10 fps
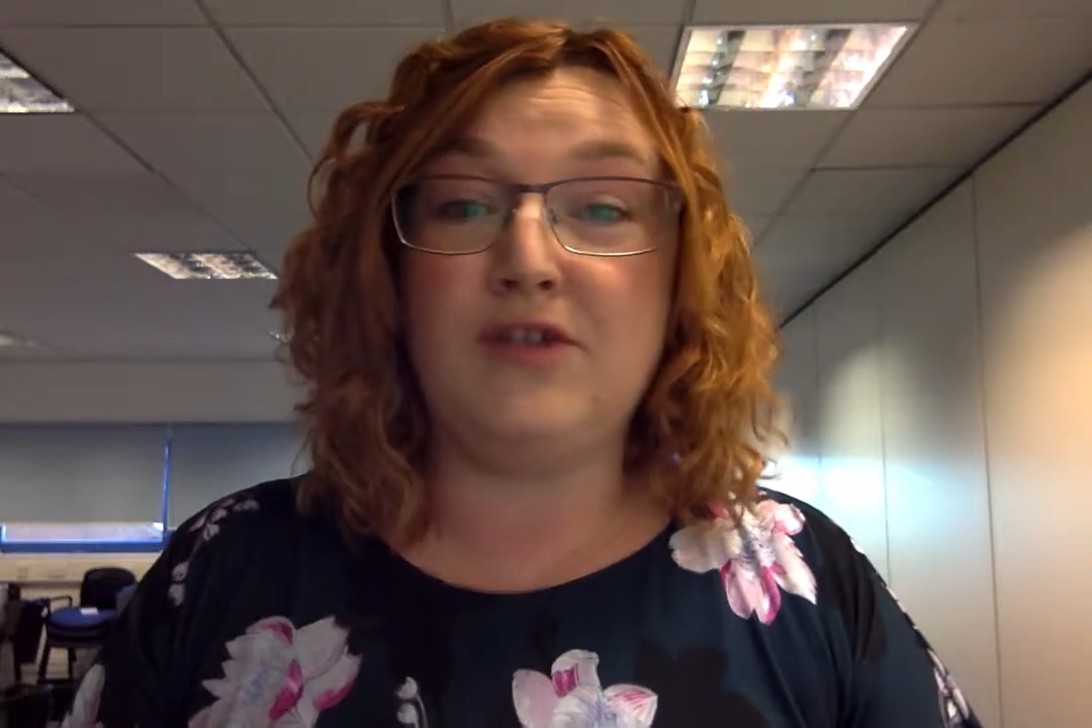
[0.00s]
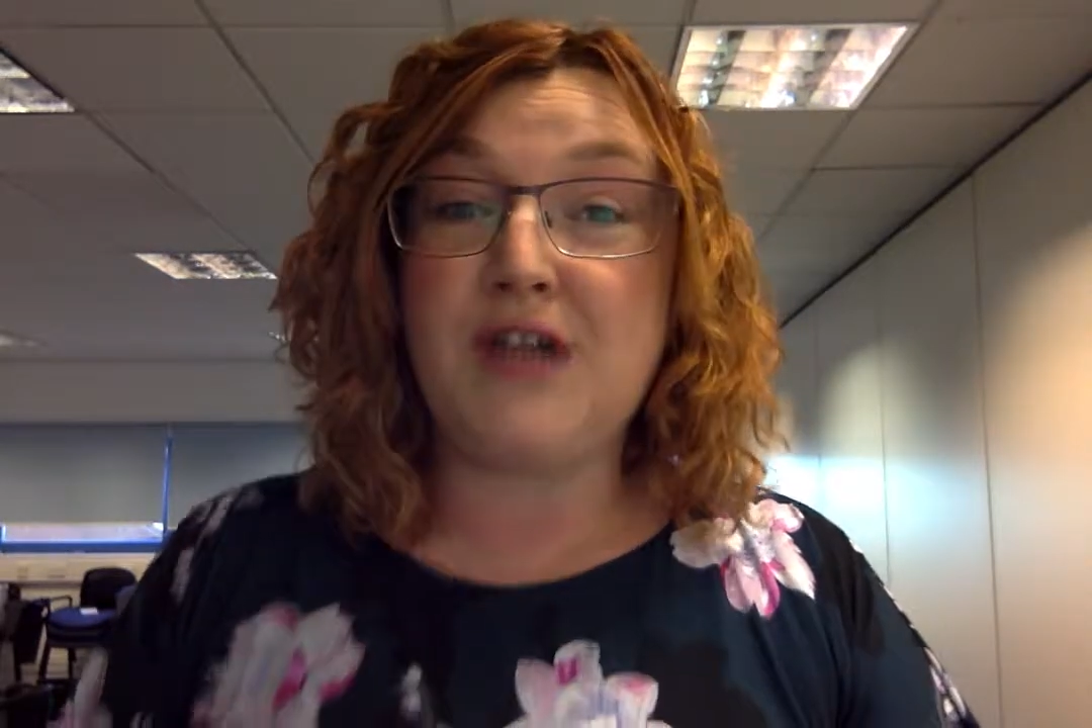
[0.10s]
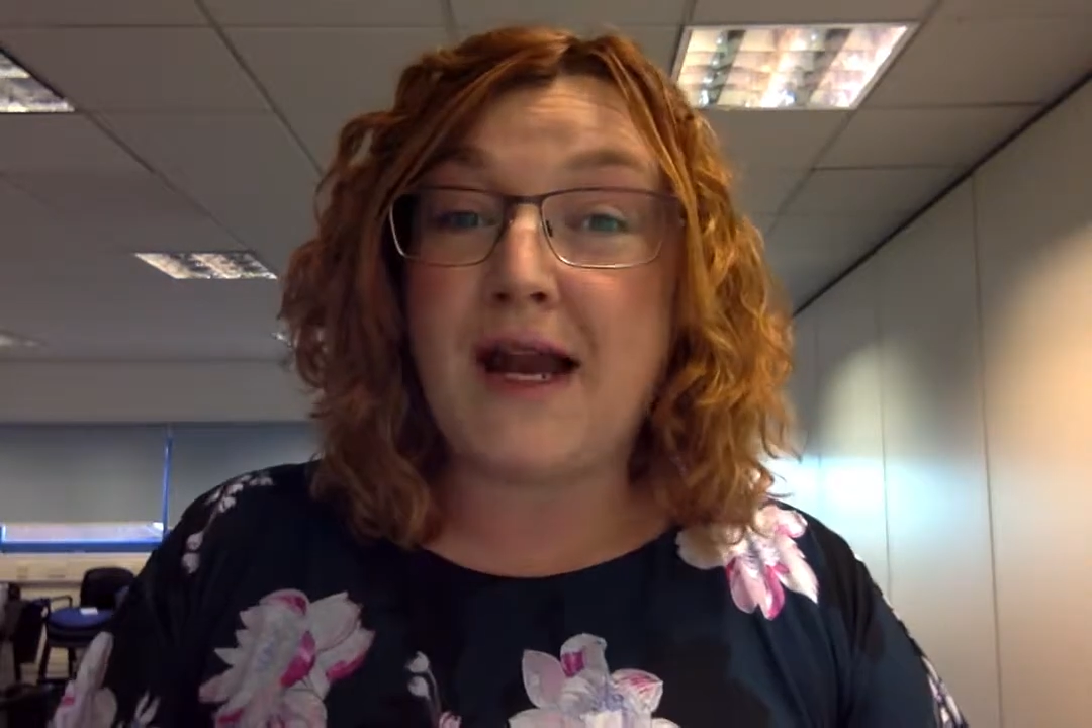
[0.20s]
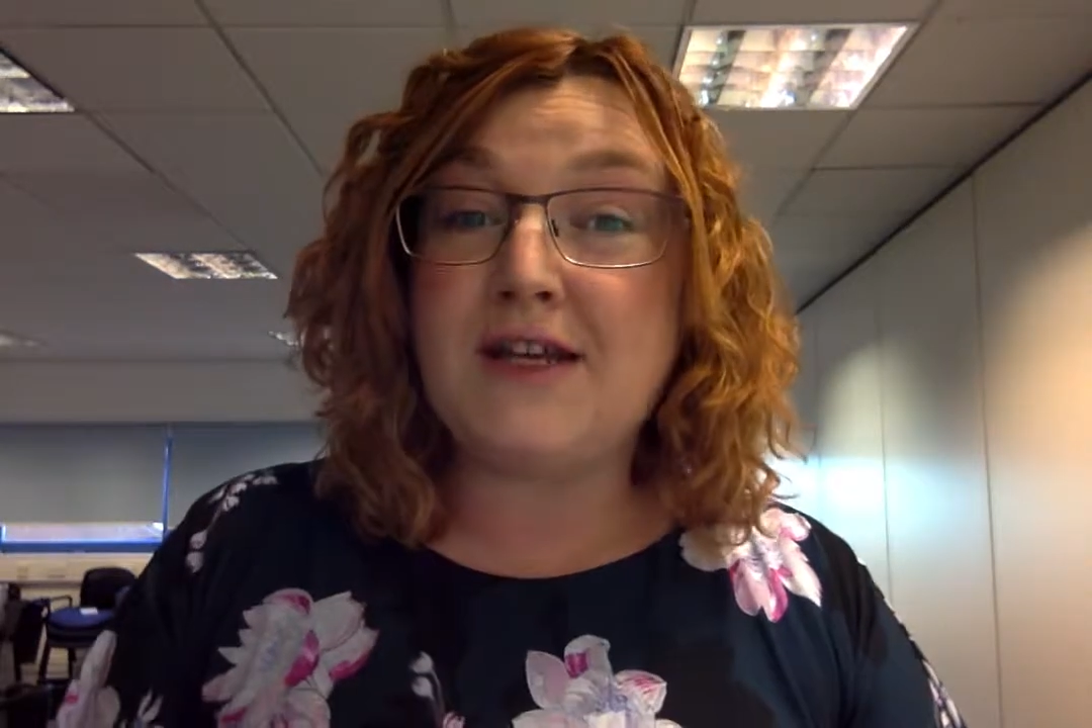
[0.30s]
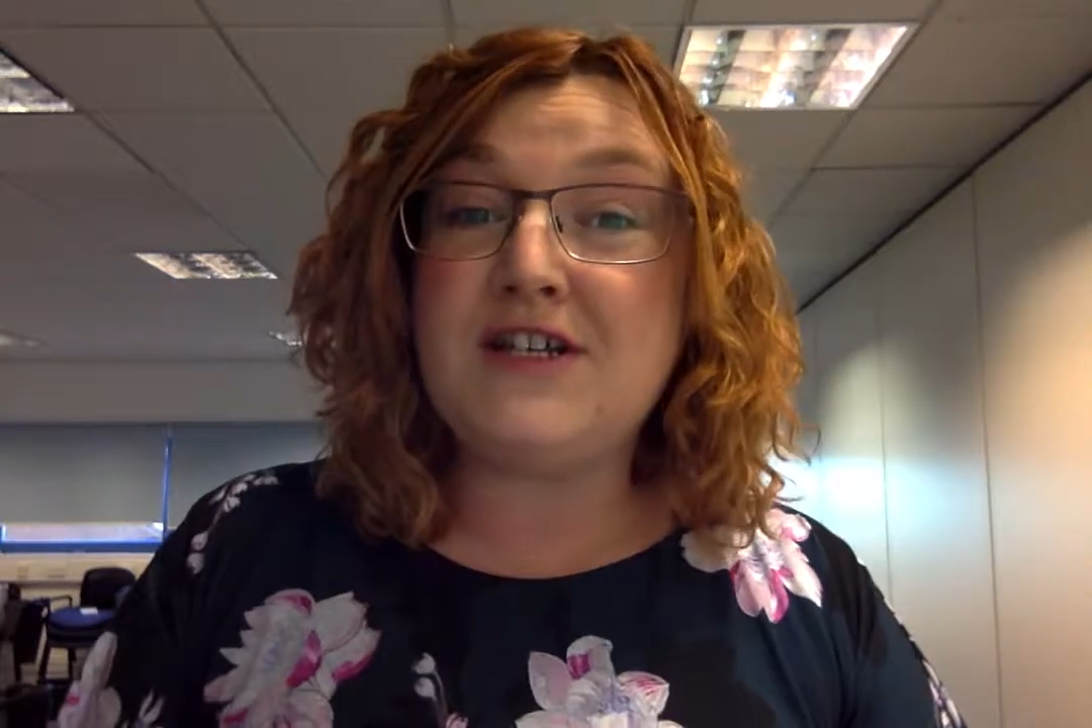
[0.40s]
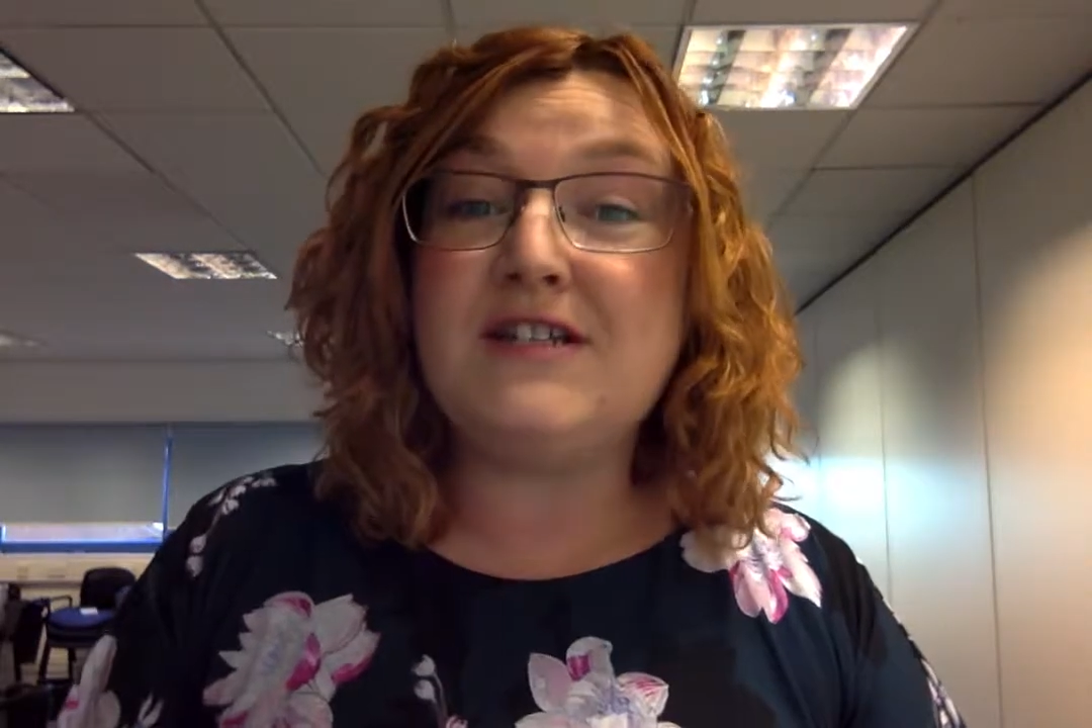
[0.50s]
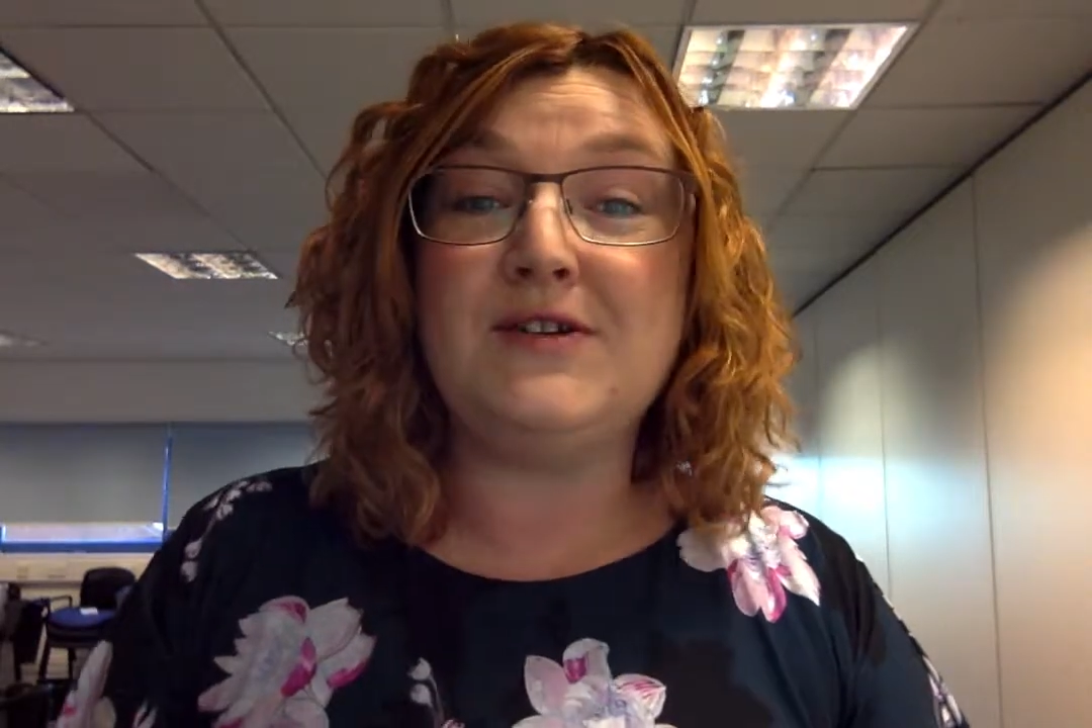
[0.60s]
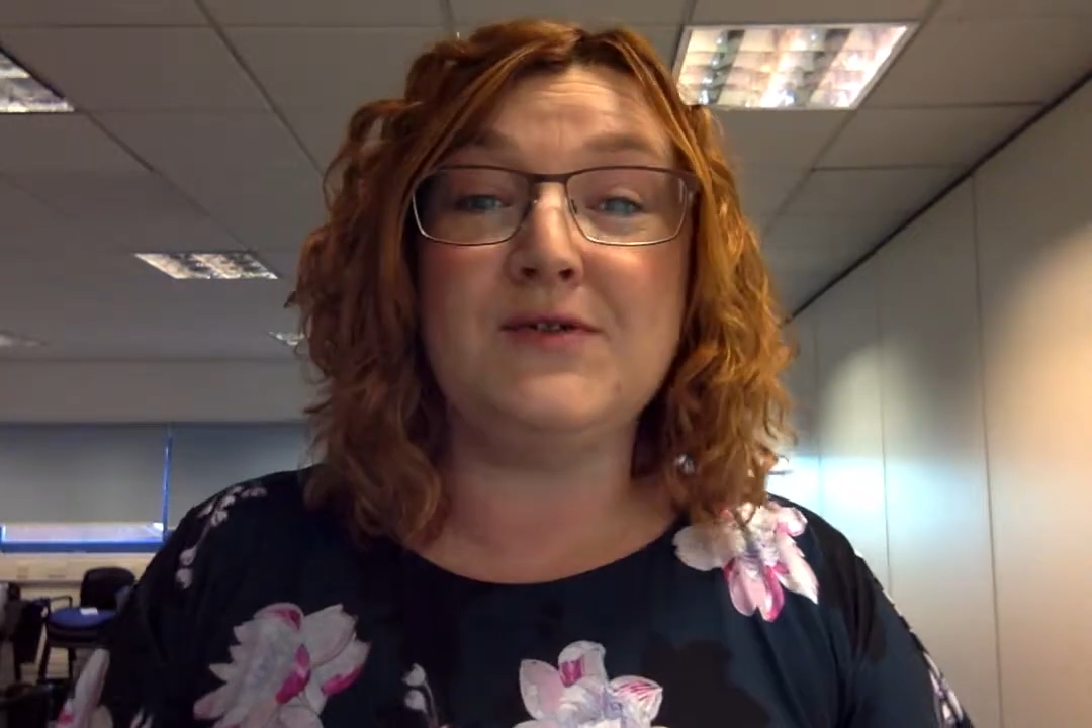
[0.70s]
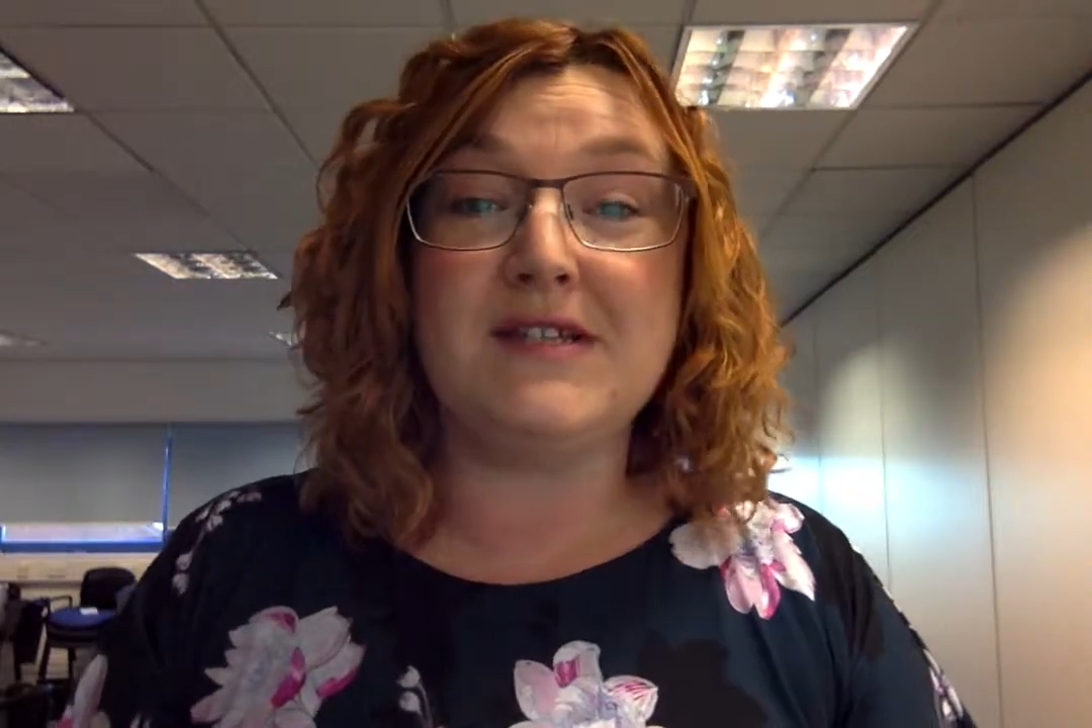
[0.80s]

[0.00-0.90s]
challenges and your